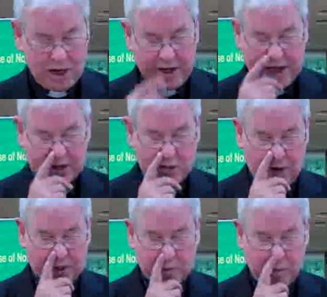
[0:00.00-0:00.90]
he had to
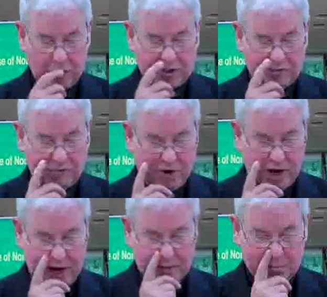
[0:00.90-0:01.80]
write to Bloxham for
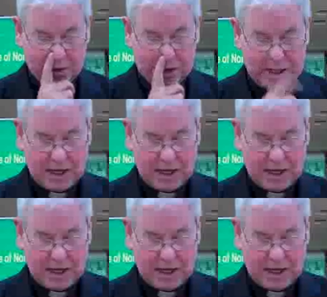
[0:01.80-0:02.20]
enlightenment